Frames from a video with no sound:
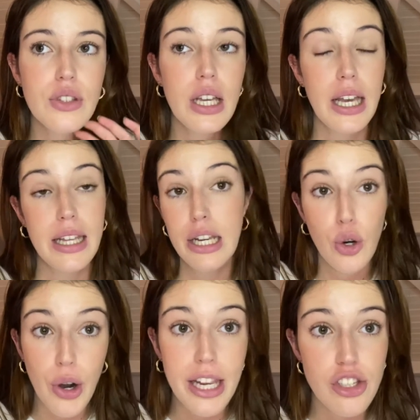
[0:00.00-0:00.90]
and
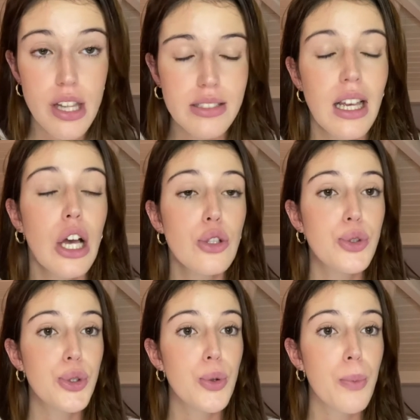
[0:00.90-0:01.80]
encourage us
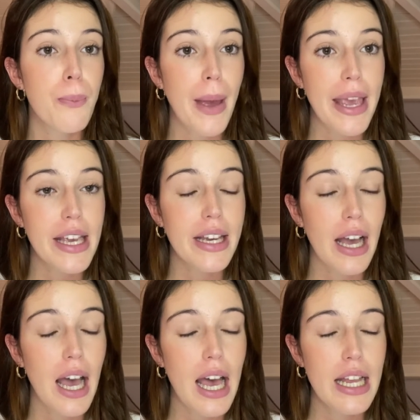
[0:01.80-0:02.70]
to make
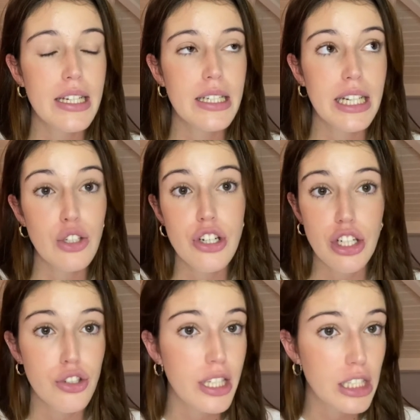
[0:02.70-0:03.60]
an
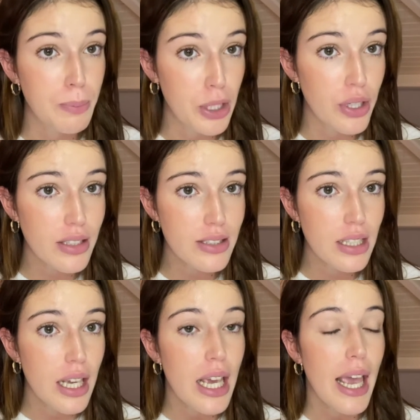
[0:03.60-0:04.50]
international
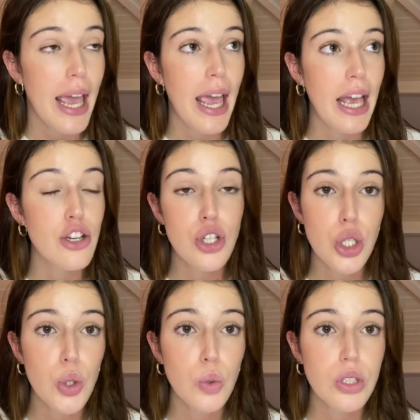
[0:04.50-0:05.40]
experience and
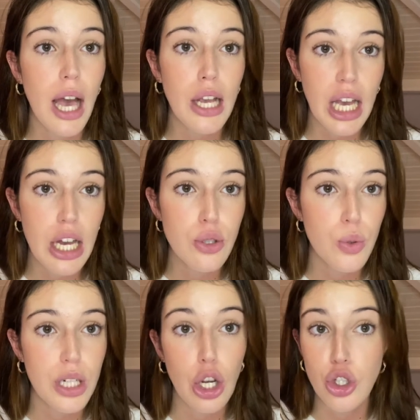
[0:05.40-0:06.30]
choose a
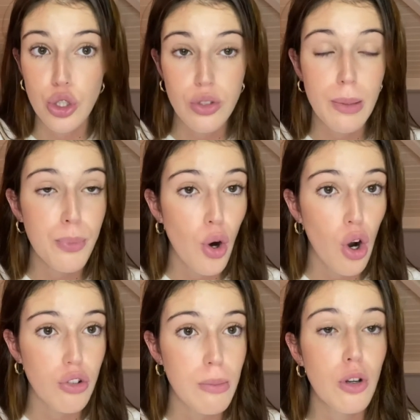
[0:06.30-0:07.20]
country or choose a
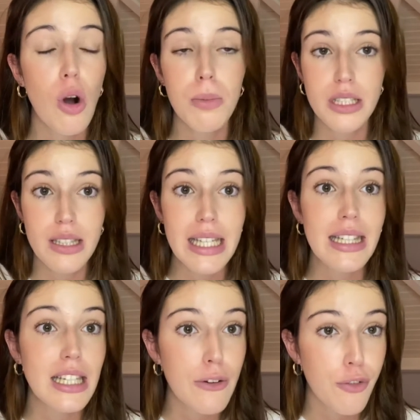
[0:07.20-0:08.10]
program
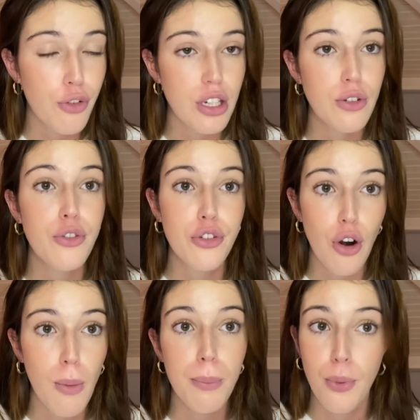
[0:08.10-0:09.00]
completely different
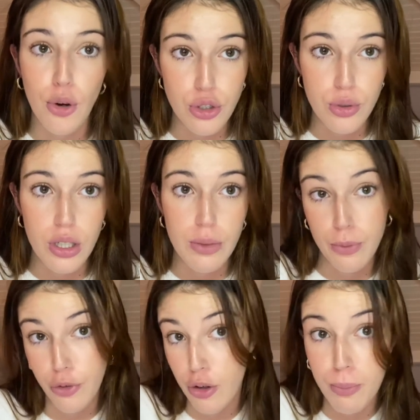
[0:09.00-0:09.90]
from
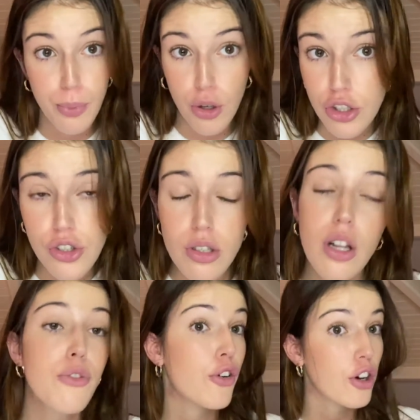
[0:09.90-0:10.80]

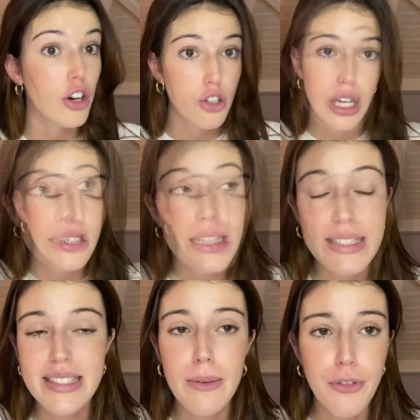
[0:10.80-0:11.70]
Portugal for our country.
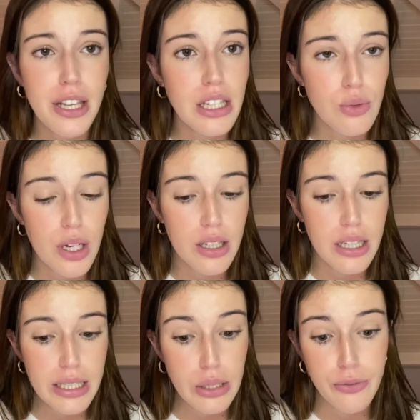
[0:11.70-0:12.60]
it's something
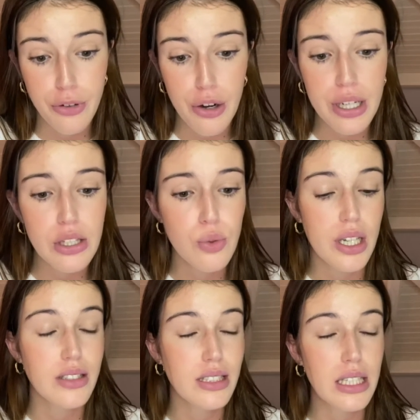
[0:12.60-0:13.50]
very
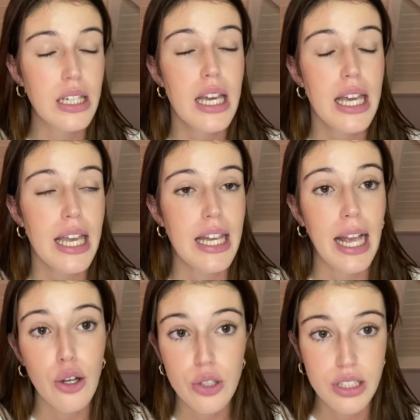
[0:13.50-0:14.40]
interesting, and
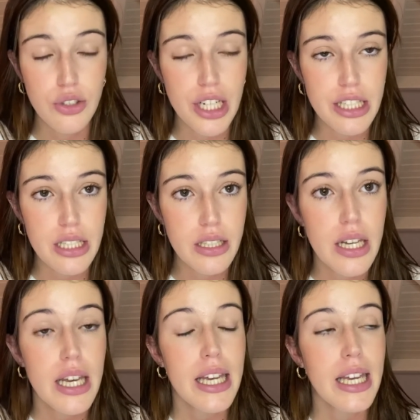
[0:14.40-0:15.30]
I consider it.
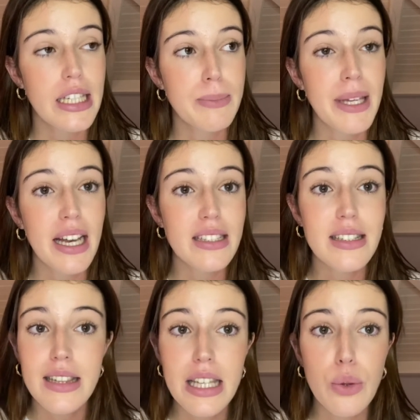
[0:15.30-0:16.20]
It's
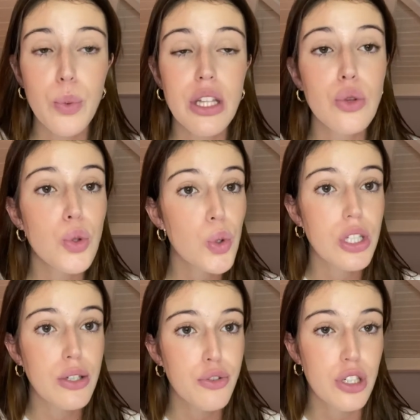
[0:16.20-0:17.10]
because lead with two
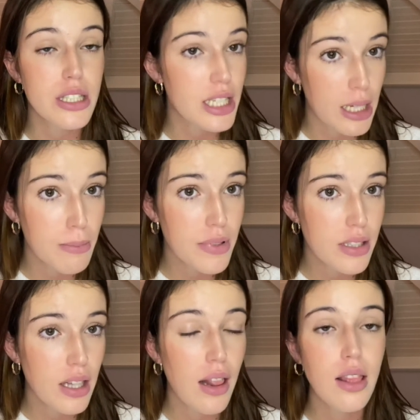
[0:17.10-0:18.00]
different
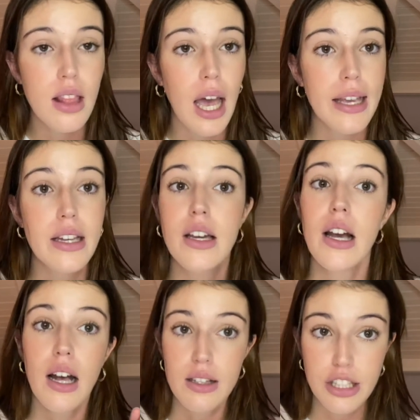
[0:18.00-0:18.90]
teams, like
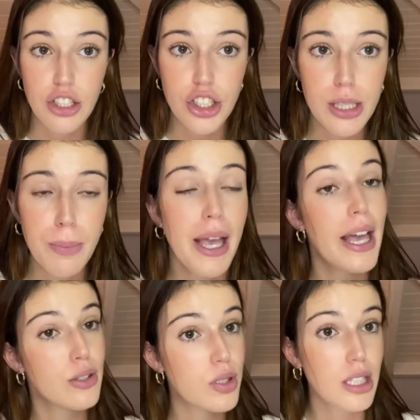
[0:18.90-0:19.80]
leadership
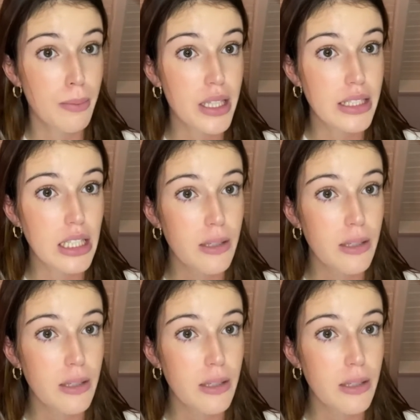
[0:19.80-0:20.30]
and sustainability.